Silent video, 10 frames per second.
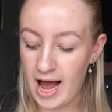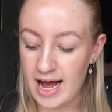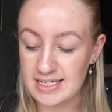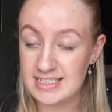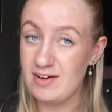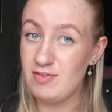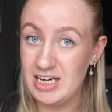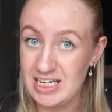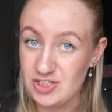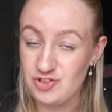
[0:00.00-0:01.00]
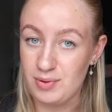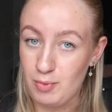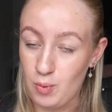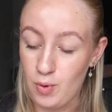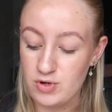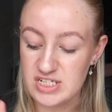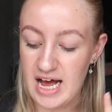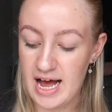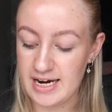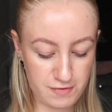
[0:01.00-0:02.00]
and definitely need to drink more
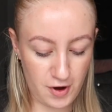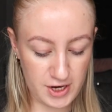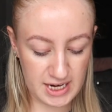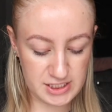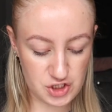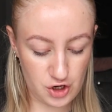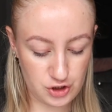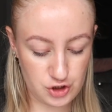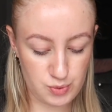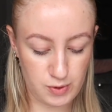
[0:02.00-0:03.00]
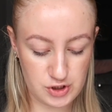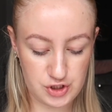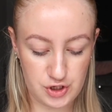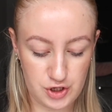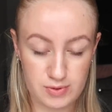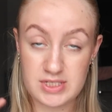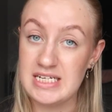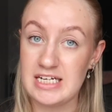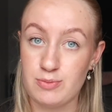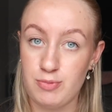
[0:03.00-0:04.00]
water. Finance, I just want to
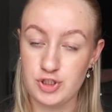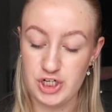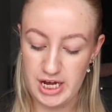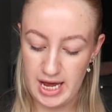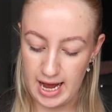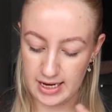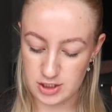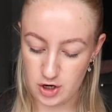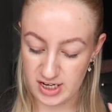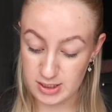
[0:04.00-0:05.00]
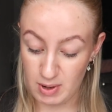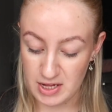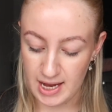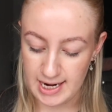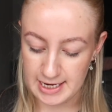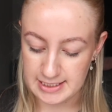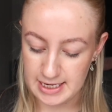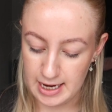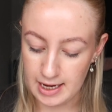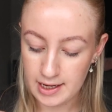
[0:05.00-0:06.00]
stick to budget and I'll explain that
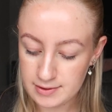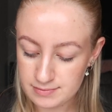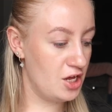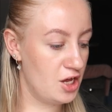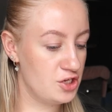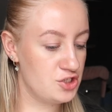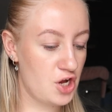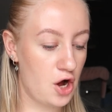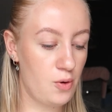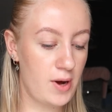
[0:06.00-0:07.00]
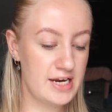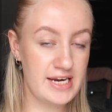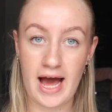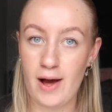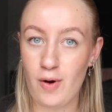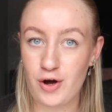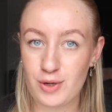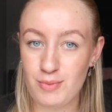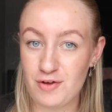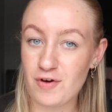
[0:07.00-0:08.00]
later. So now I'm going
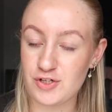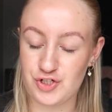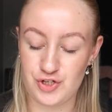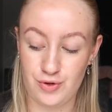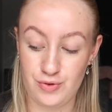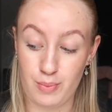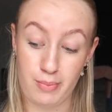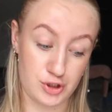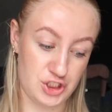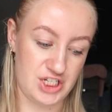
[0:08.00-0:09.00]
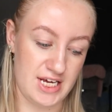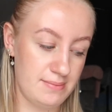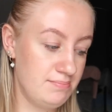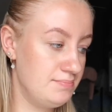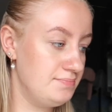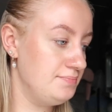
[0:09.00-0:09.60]
to move on to the budgeting.